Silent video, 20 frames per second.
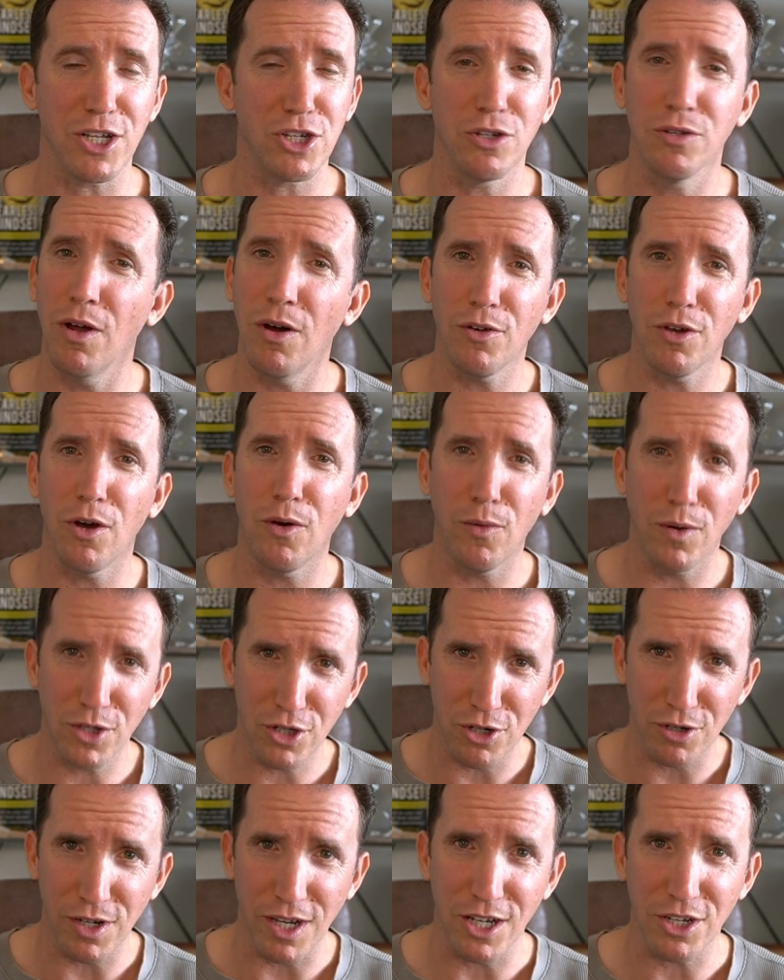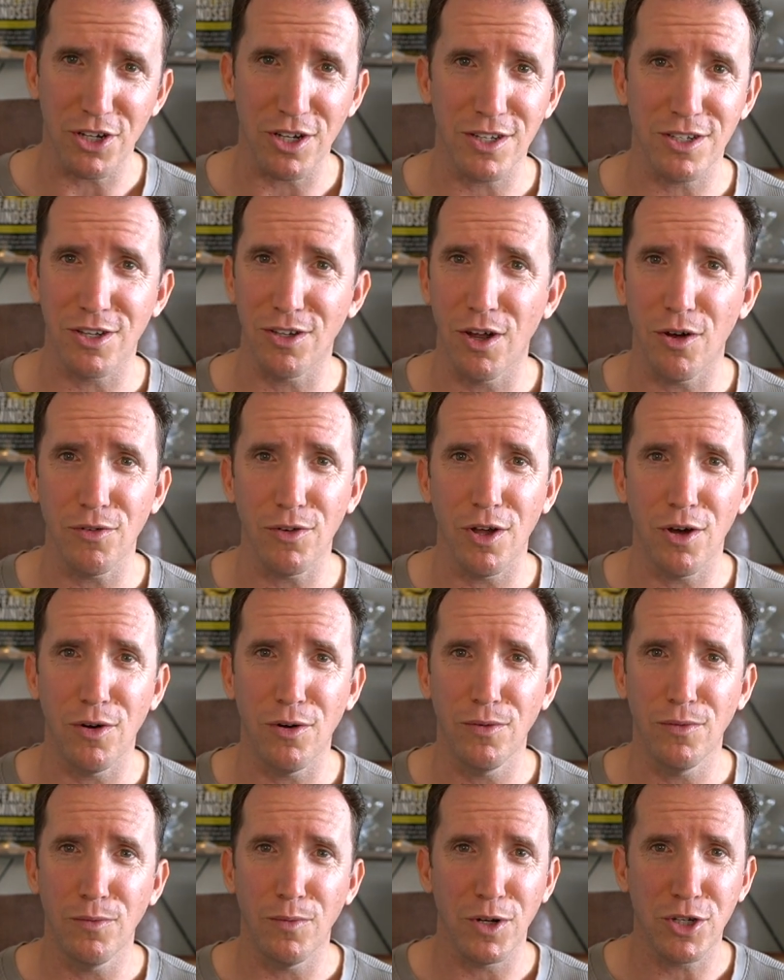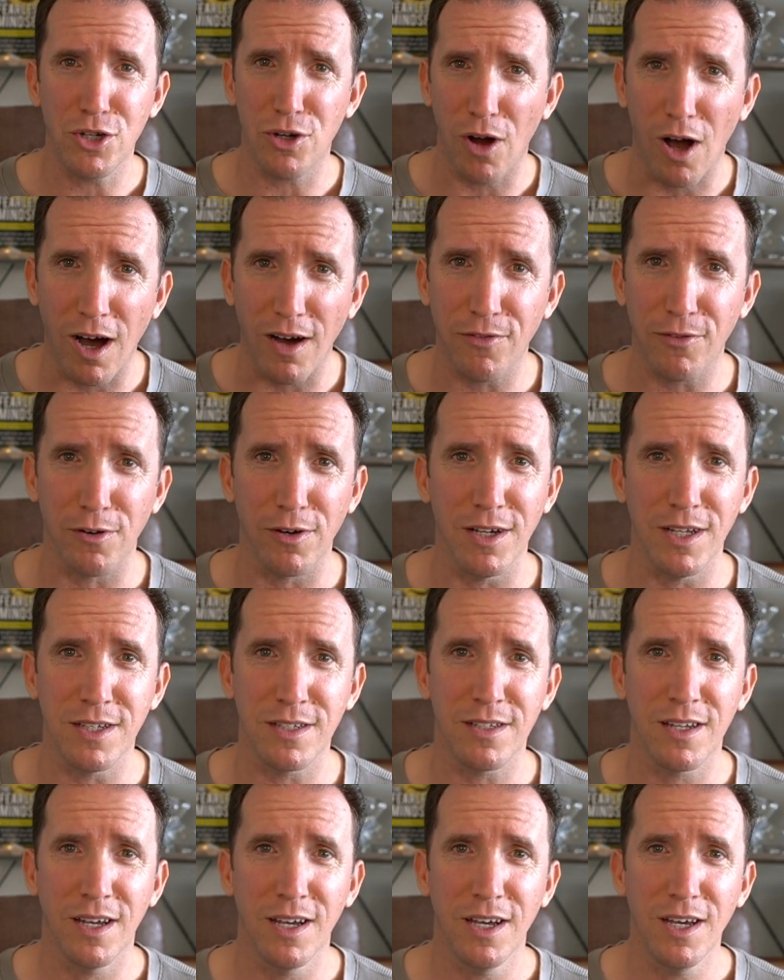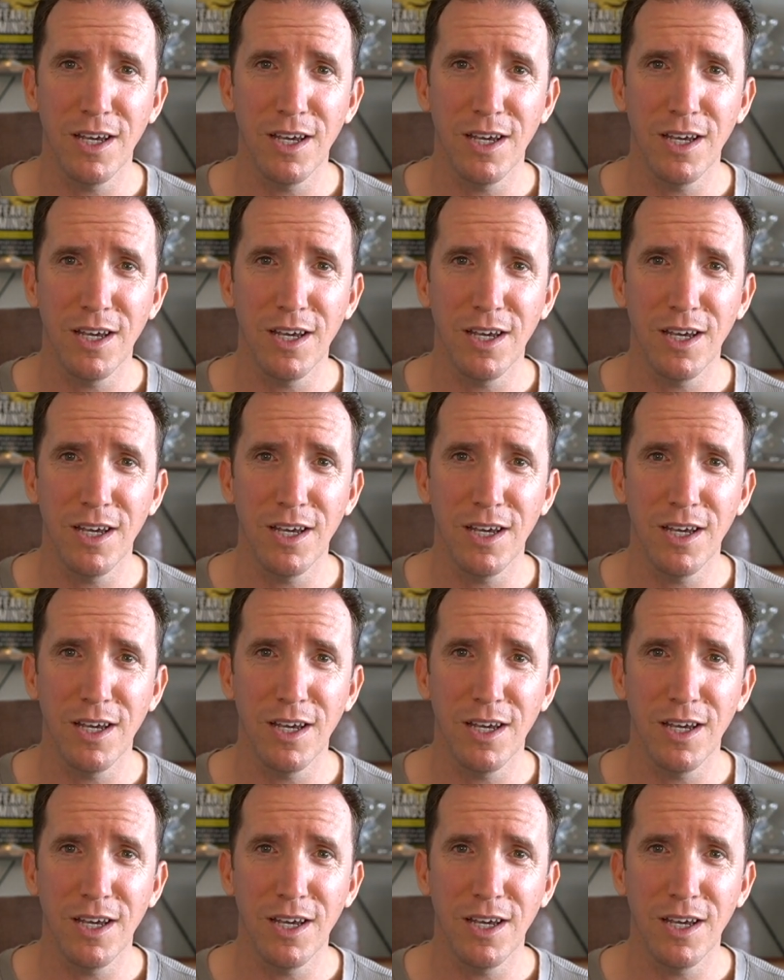you don't know what your niche is, you don't know what your offer is,